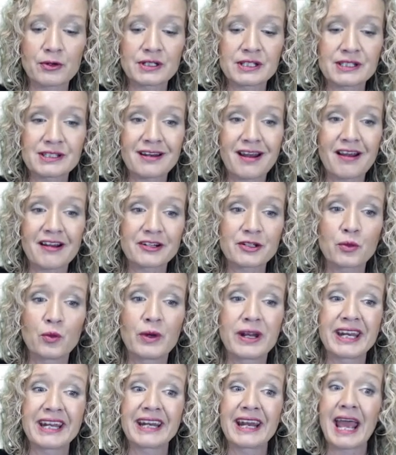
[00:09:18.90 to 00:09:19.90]
to start
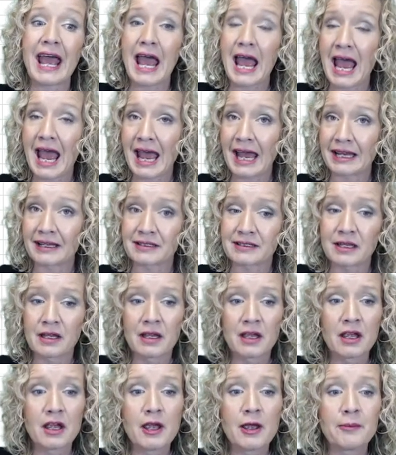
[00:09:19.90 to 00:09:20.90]
with an and,
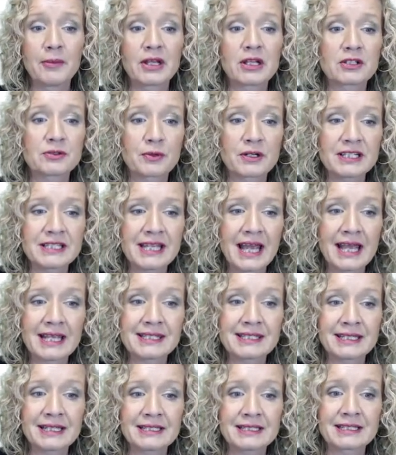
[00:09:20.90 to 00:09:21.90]
because we're
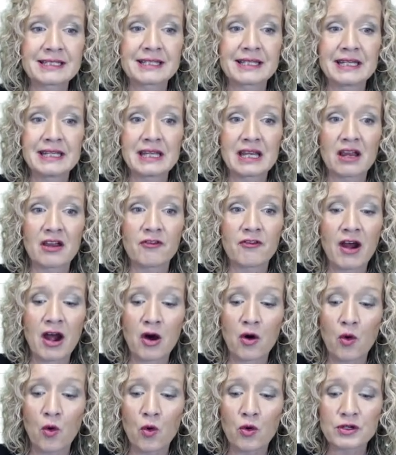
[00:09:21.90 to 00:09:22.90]
testing to see if
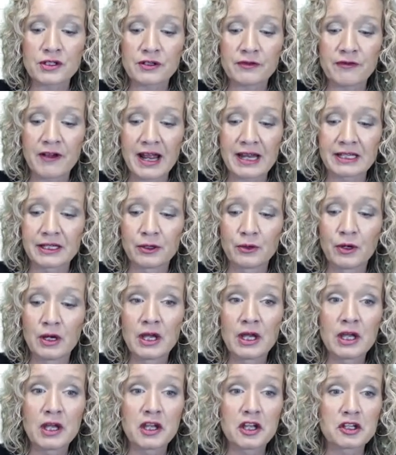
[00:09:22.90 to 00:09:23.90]
our order value
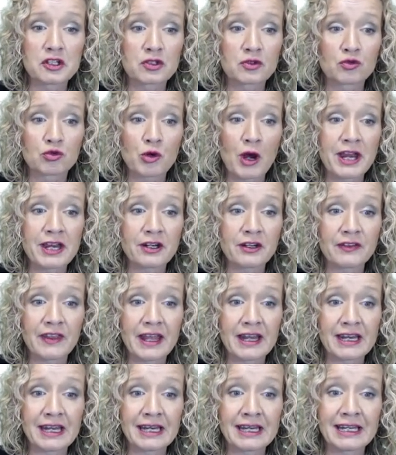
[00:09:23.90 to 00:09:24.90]
is greater
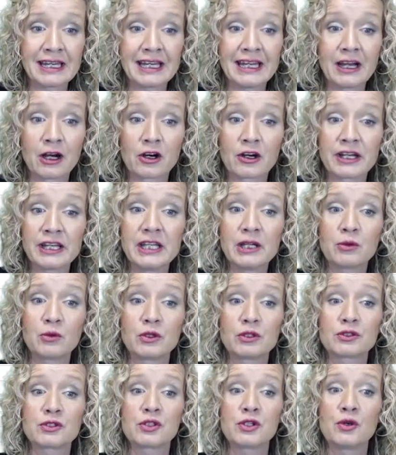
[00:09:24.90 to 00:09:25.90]
than or
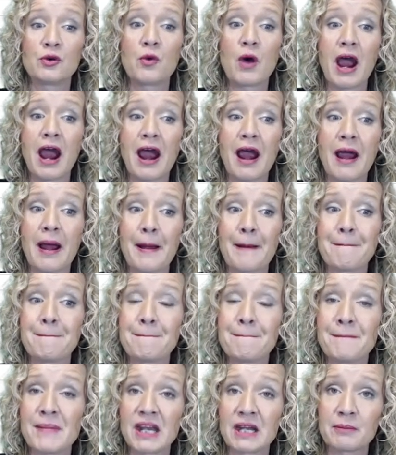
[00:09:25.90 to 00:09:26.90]
equal to our
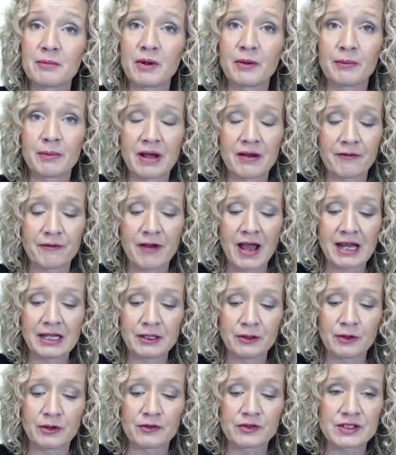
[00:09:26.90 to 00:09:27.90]
minimum
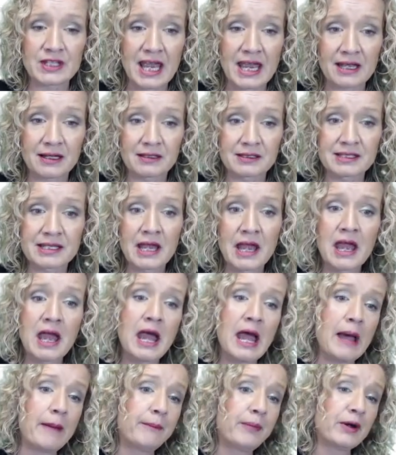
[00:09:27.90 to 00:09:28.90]
value of sales,
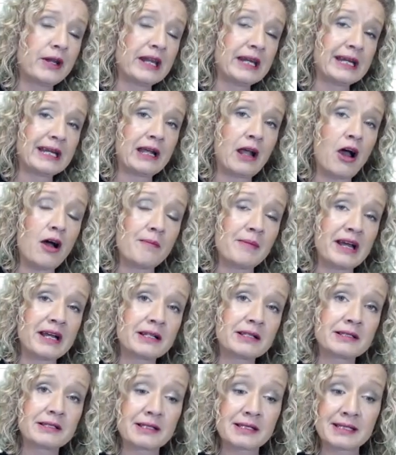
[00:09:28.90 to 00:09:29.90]
and put in a
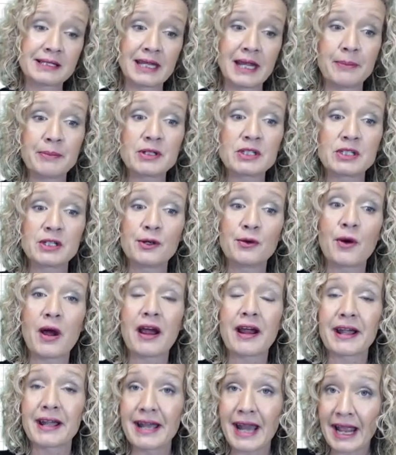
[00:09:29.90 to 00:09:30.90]
comma to skip to
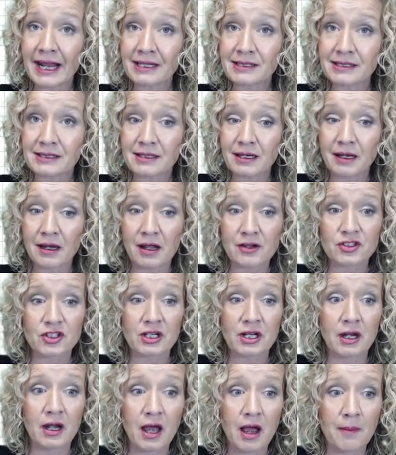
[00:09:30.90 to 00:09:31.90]
our next
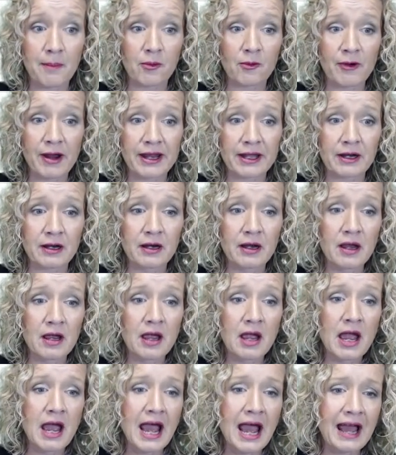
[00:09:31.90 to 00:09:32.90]
logical operator.
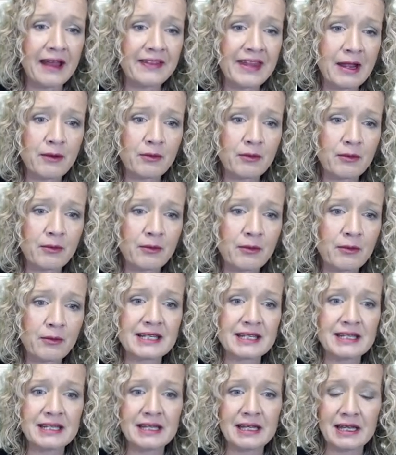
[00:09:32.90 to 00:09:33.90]
And then we're going to
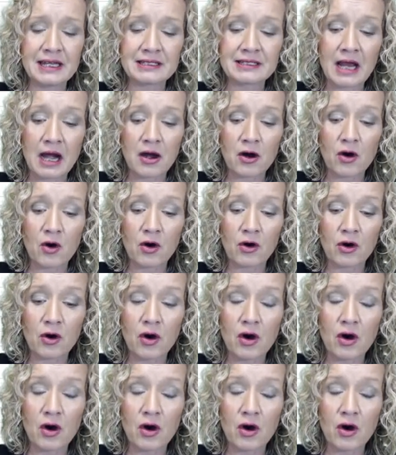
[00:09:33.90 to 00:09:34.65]
see, is our